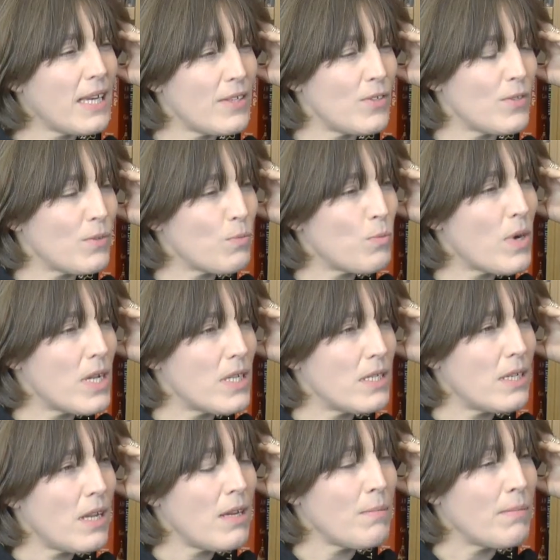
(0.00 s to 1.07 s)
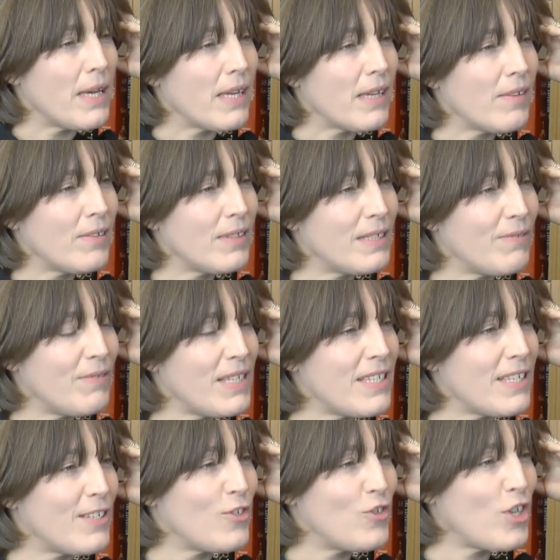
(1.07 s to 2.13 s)
agent's worst nightmare, going to
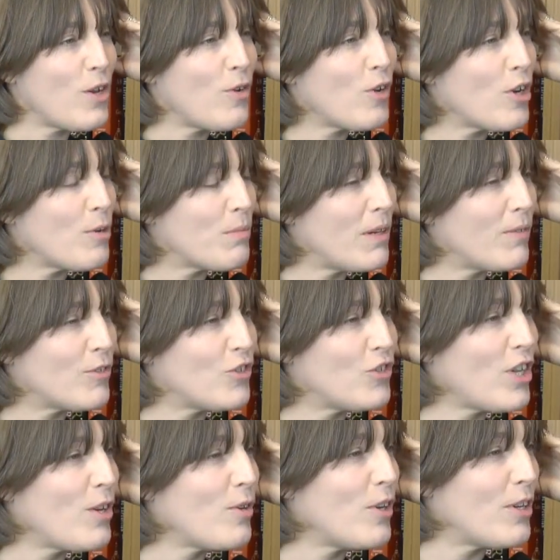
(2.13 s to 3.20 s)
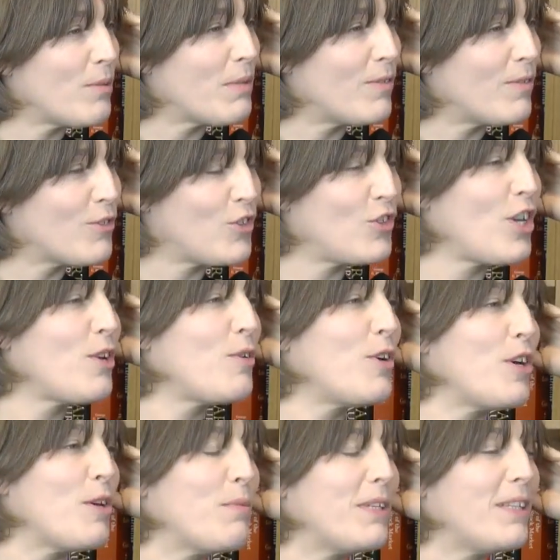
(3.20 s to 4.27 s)
visit show home after show home after show
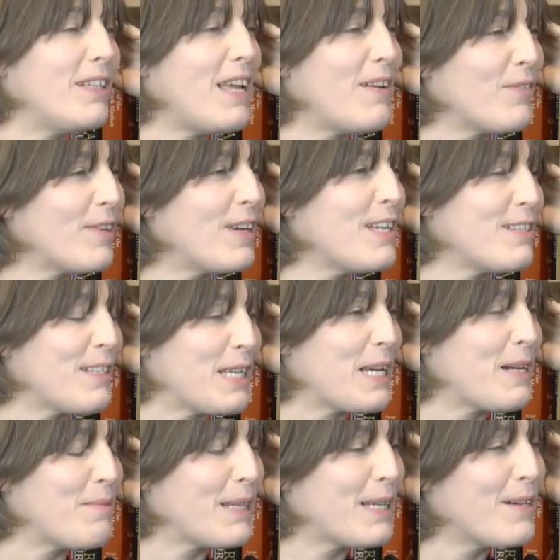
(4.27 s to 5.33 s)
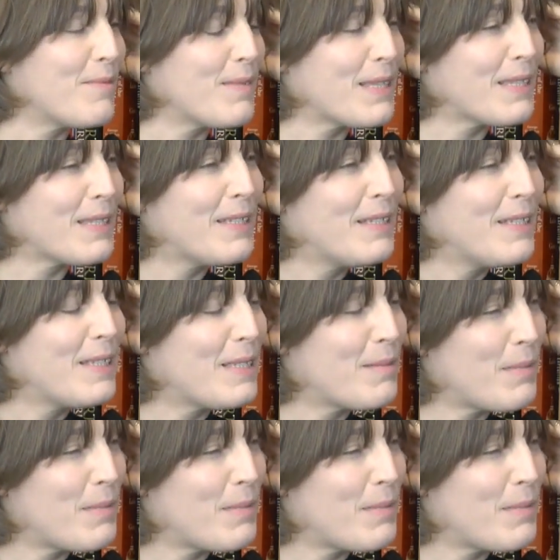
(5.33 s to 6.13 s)
home, and never actually coming up with the